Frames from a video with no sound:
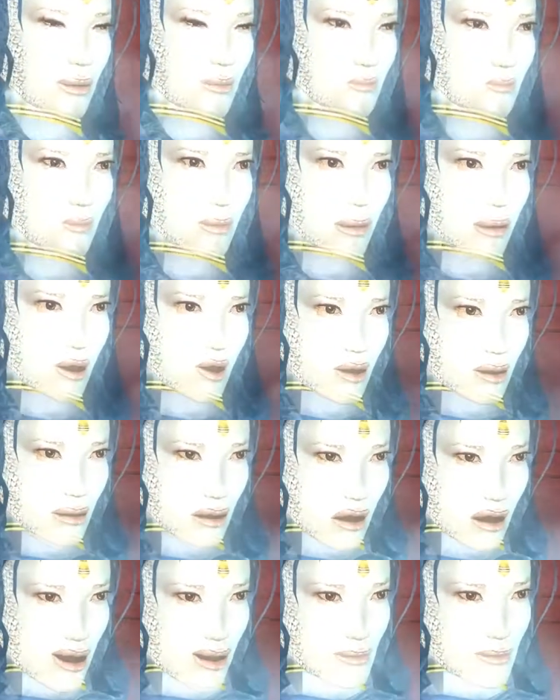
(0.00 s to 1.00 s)
or you will
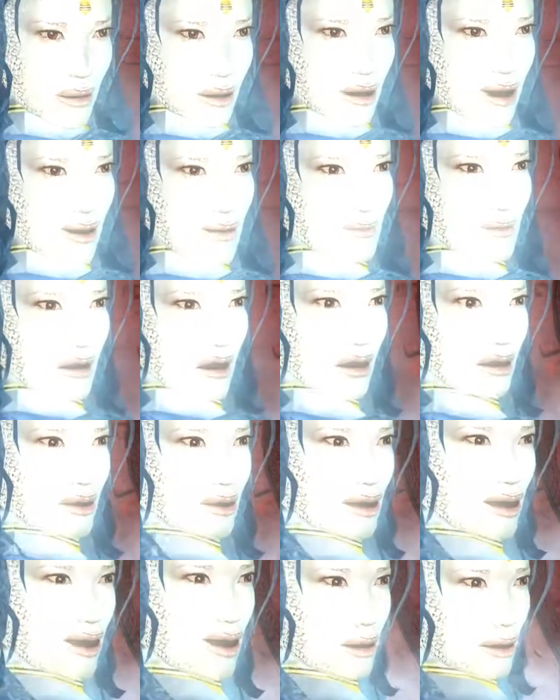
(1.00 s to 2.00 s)
not be able to
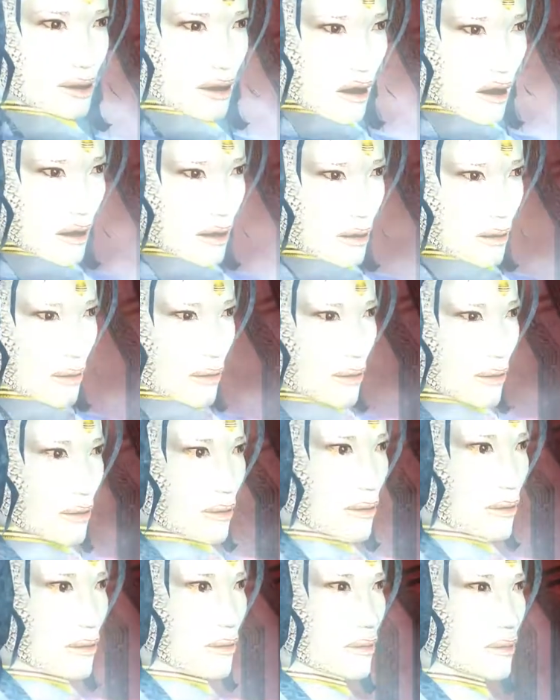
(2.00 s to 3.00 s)
defeat Sun Li.
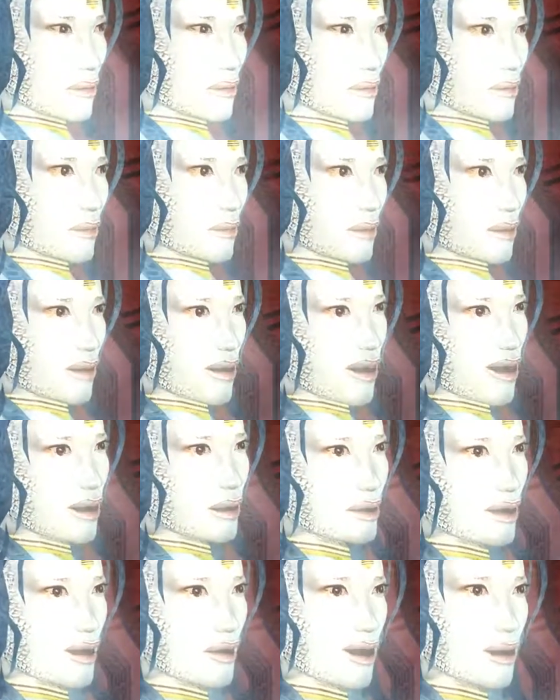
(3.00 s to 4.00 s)

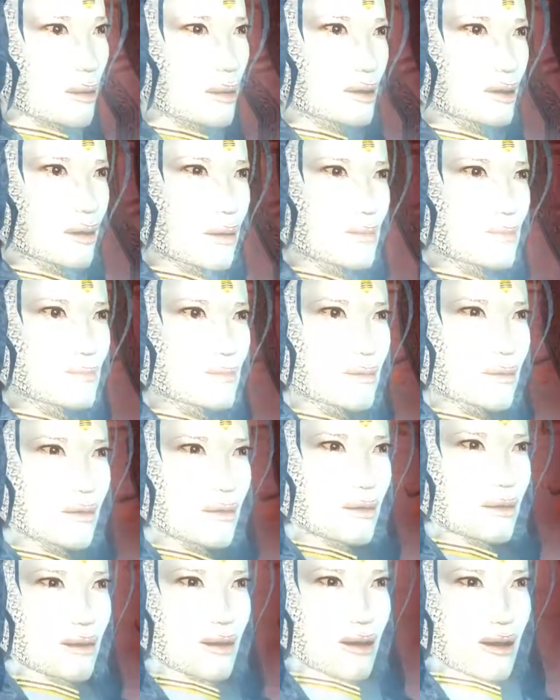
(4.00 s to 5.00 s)
Enter the portal.
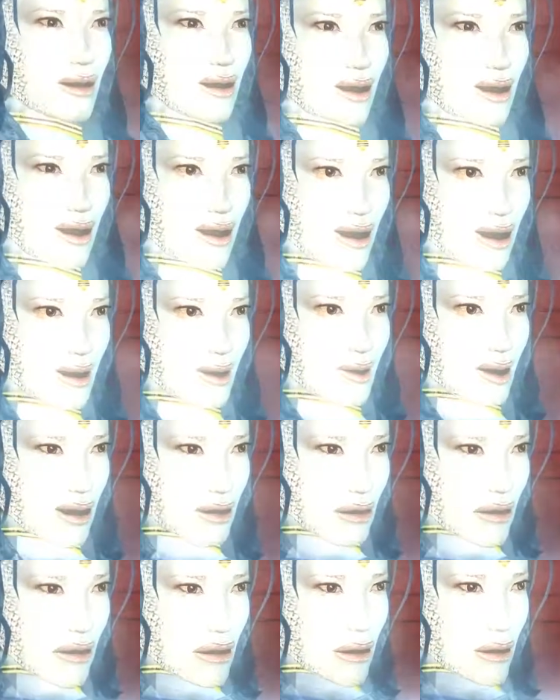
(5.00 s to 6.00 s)
I
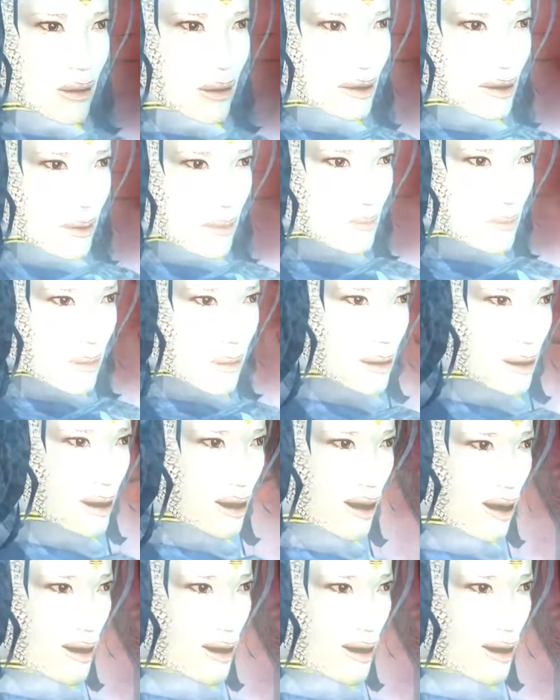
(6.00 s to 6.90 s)
return to you